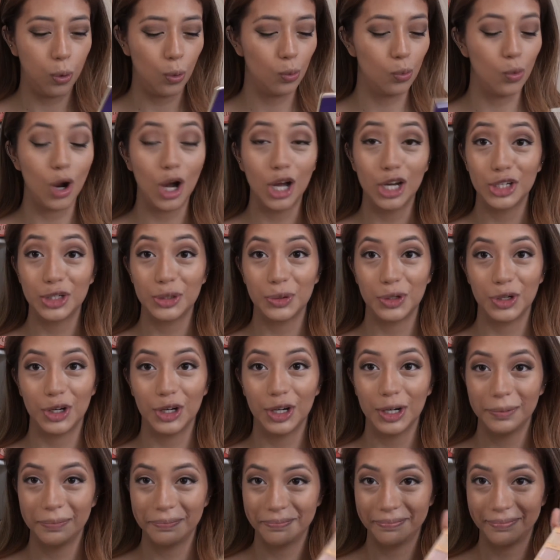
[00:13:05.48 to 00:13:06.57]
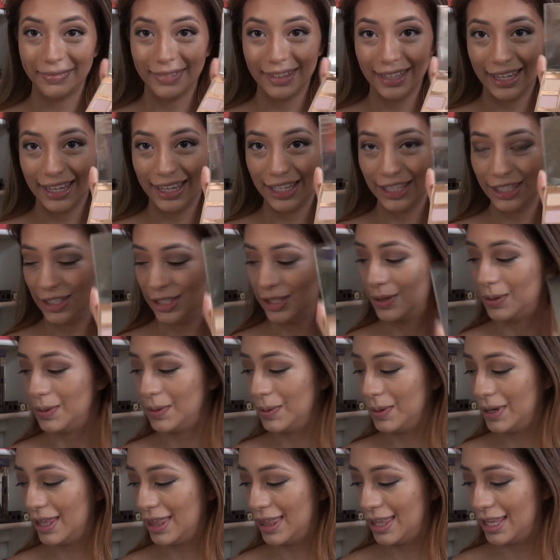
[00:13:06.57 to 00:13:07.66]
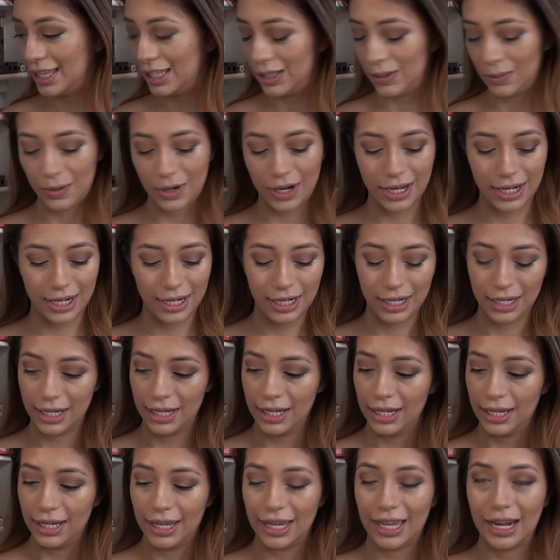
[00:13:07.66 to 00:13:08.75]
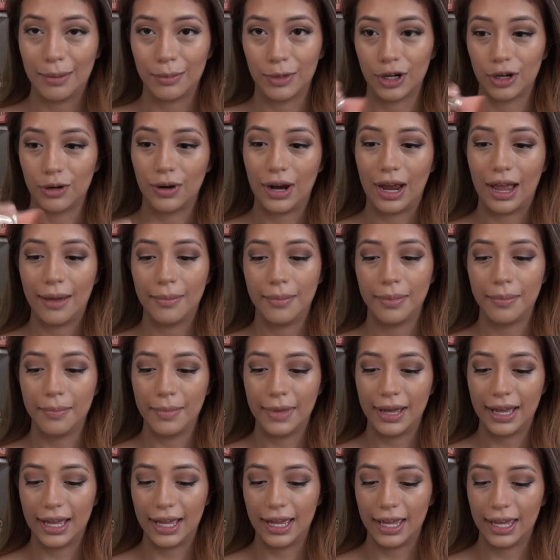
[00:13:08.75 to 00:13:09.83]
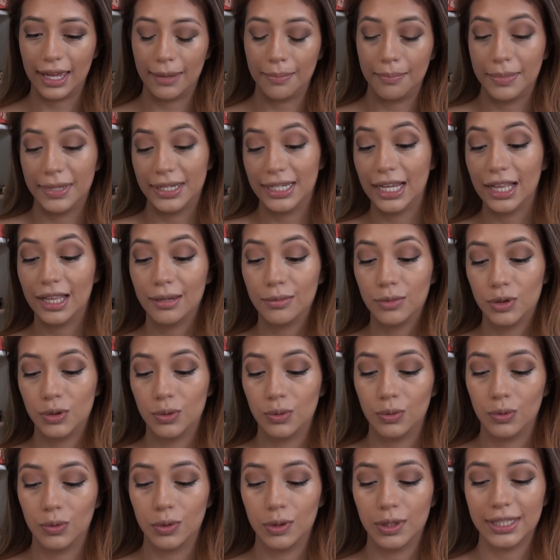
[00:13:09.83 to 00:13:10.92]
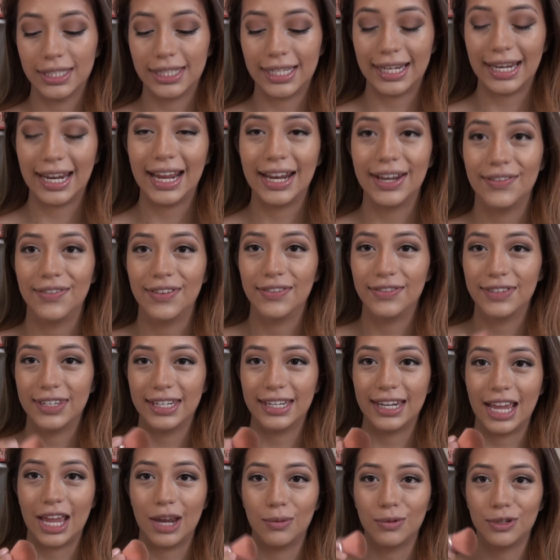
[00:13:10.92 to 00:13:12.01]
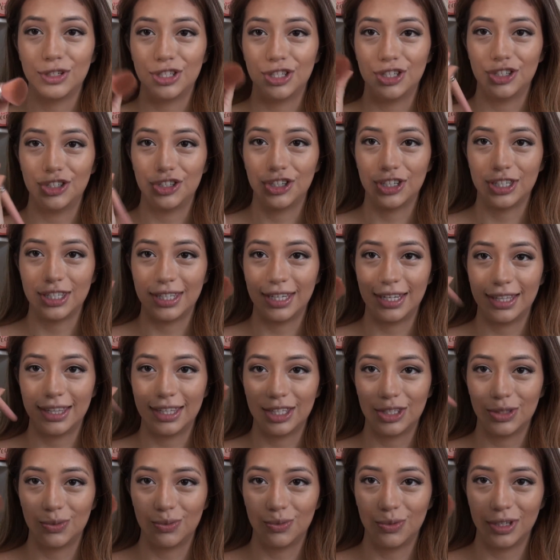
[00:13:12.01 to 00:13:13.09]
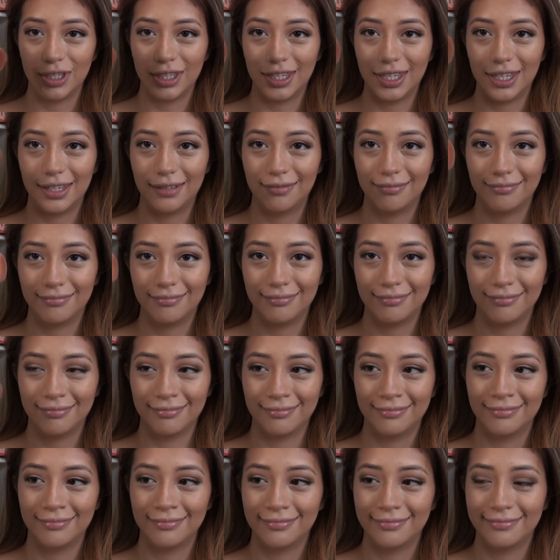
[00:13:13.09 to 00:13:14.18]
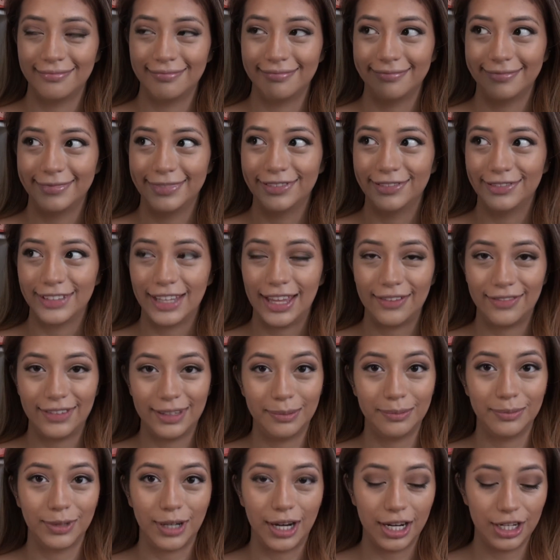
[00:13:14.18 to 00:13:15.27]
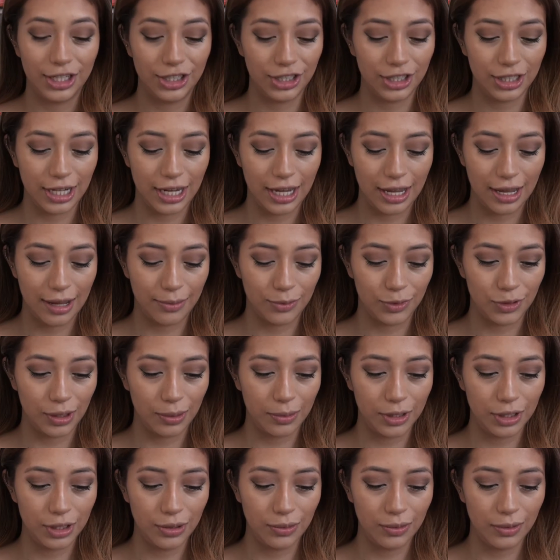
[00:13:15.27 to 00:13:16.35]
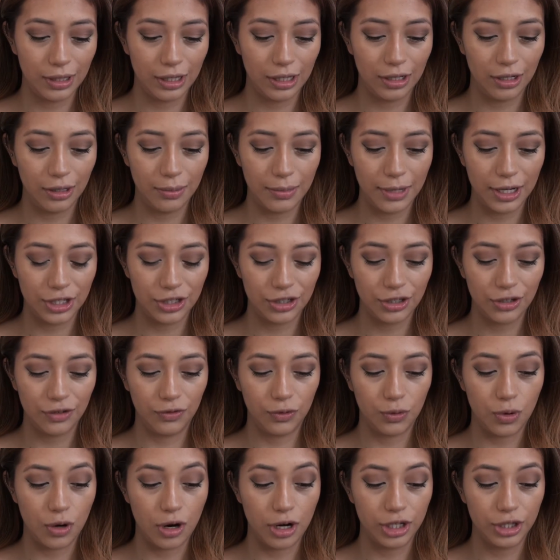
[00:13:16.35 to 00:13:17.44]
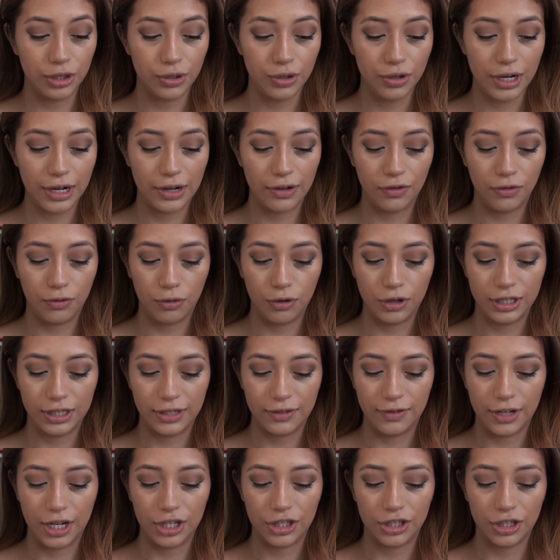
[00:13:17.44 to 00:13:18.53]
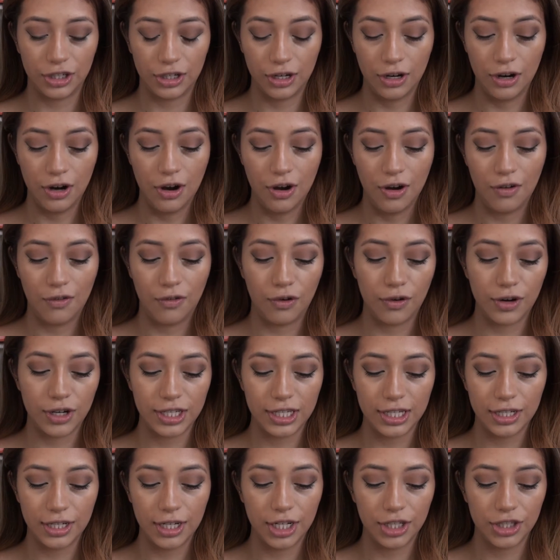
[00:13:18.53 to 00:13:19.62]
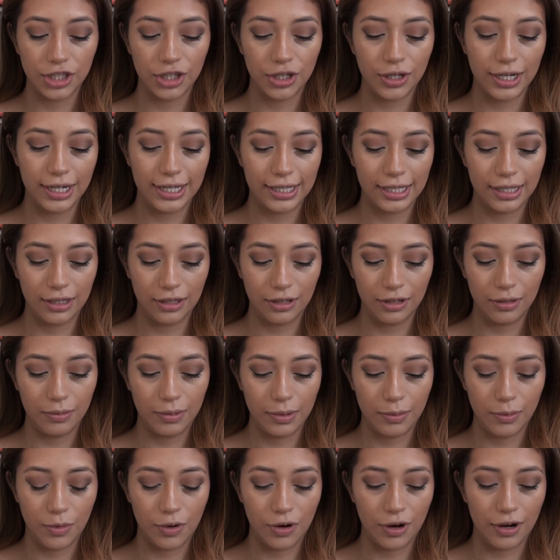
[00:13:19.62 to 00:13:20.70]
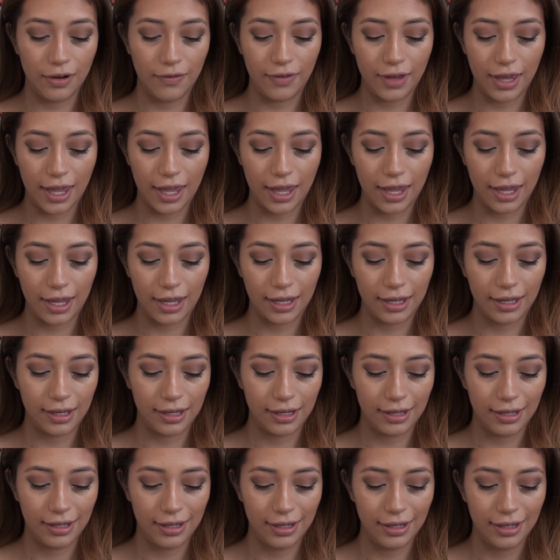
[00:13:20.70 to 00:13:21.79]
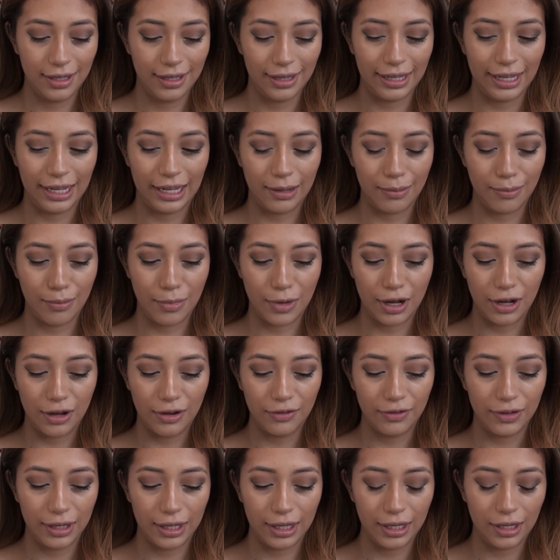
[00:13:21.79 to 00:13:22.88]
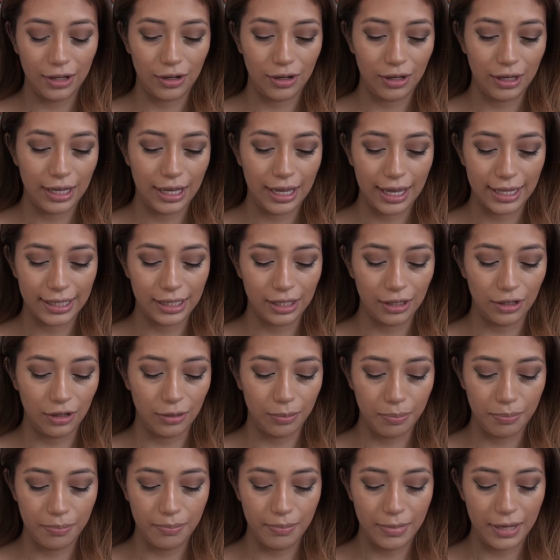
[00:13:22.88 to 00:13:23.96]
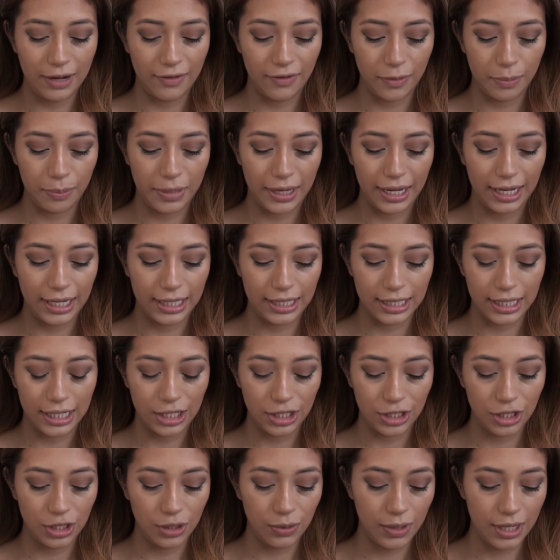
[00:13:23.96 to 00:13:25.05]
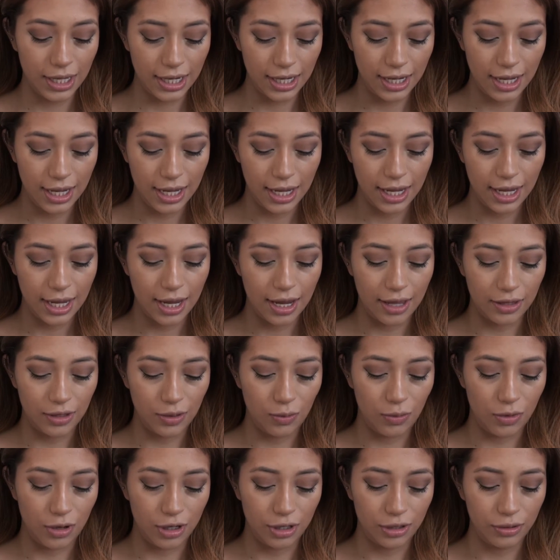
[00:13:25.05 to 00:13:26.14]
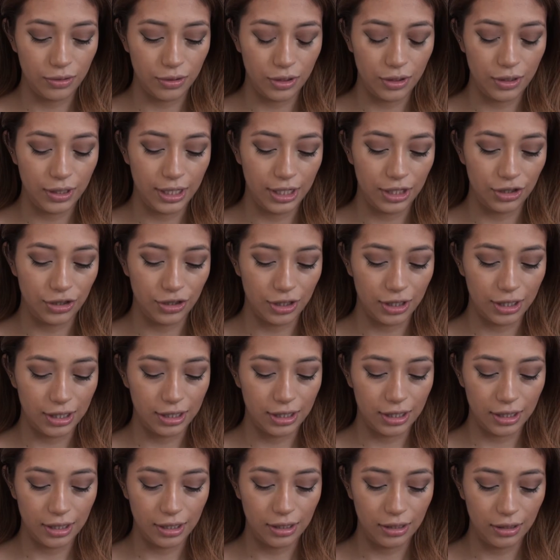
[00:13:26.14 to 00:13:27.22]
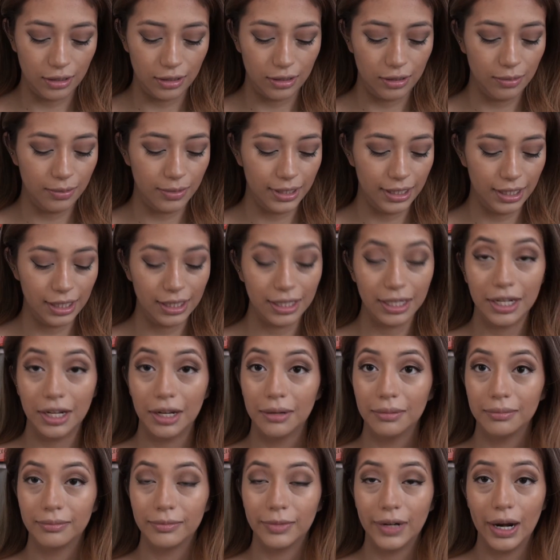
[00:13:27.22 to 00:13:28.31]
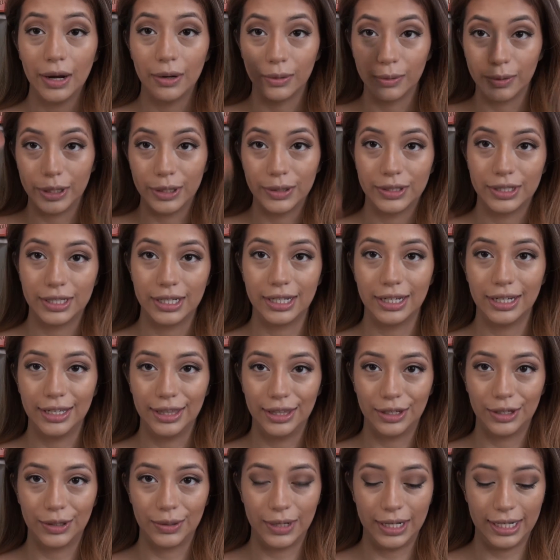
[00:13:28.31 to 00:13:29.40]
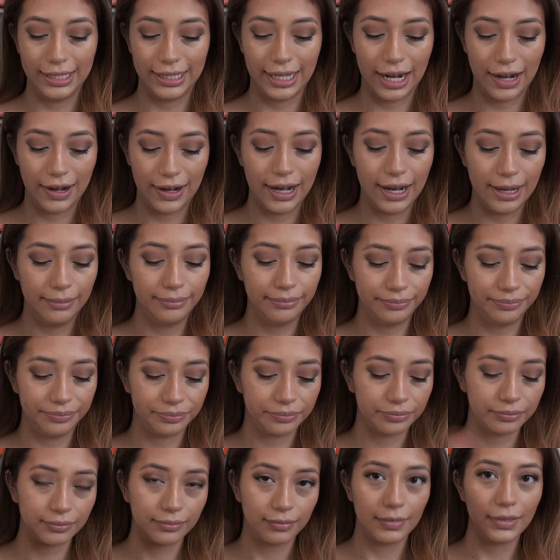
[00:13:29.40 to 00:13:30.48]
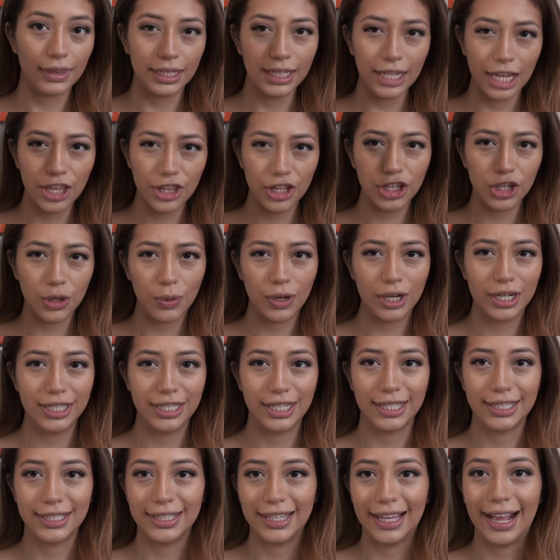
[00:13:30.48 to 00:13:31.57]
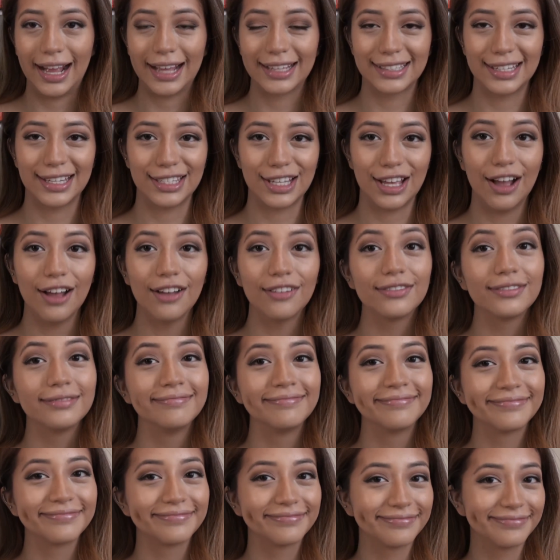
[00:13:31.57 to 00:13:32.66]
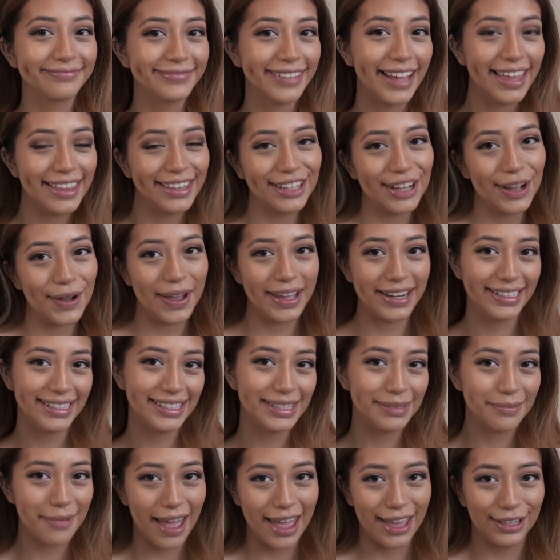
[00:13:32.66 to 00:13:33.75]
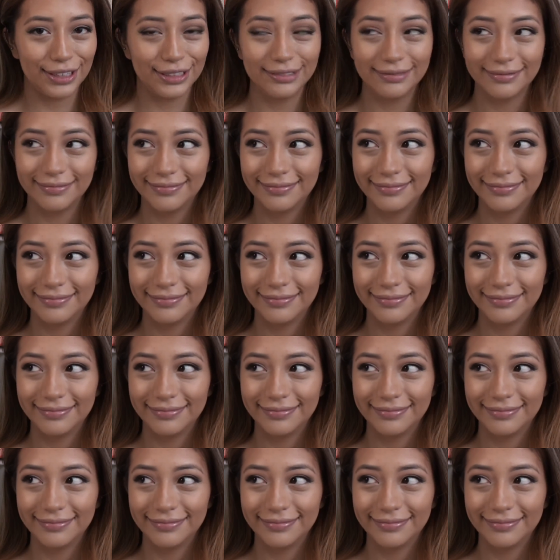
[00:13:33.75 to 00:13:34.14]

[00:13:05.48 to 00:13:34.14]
Wanderer, so in this one, and I'm going to grab my Bdellium Tools 959, which is just like this really fluffy brush. So I'm going to do a little mixture of Wanderer and Force of Nature. Force of Nature is a little bit more of a, like a mauve-y, has a little bit of a pink tint to it, and then Wanderer is just a little bit, you know, brown. We use it in the crease area. Then you want to dust excess off, and then go ahead and smile.